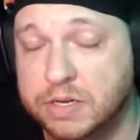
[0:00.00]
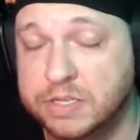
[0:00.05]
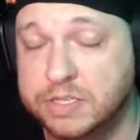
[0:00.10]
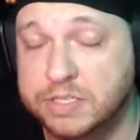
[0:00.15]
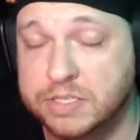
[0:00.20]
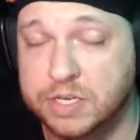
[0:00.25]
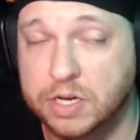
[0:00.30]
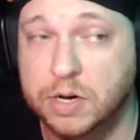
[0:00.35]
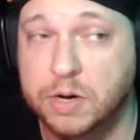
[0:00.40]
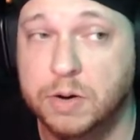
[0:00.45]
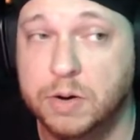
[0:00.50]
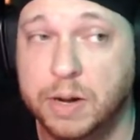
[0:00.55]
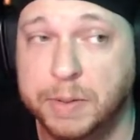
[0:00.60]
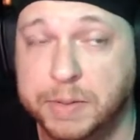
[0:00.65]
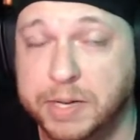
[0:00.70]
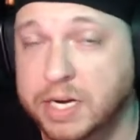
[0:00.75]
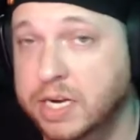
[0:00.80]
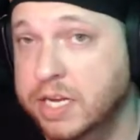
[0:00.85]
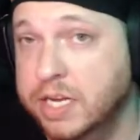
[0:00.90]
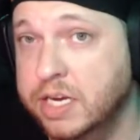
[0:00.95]
So I'm
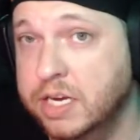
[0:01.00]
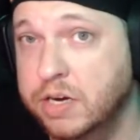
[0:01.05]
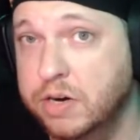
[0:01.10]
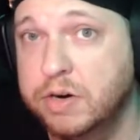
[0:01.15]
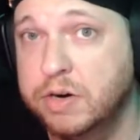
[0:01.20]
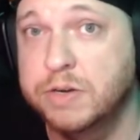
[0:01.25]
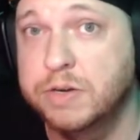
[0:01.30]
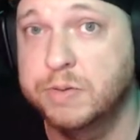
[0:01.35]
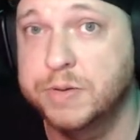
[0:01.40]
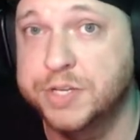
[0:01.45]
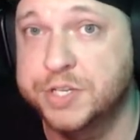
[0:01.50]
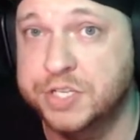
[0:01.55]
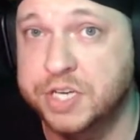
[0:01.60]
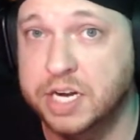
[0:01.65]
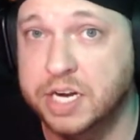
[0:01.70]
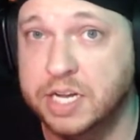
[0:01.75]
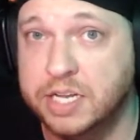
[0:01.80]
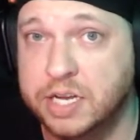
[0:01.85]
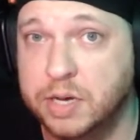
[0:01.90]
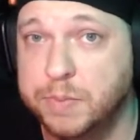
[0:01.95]
going to link her Twitch
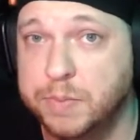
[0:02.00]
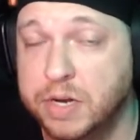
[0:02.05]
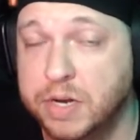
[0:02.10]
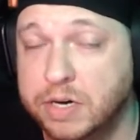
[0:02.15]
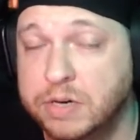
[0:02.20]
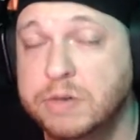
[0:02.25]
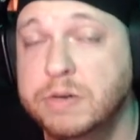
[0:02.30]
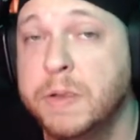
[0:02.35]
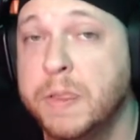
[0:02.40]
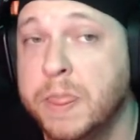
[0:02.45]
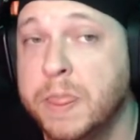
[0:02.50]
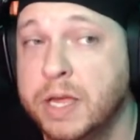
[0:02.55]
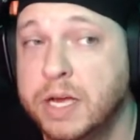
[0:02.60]
channel down below.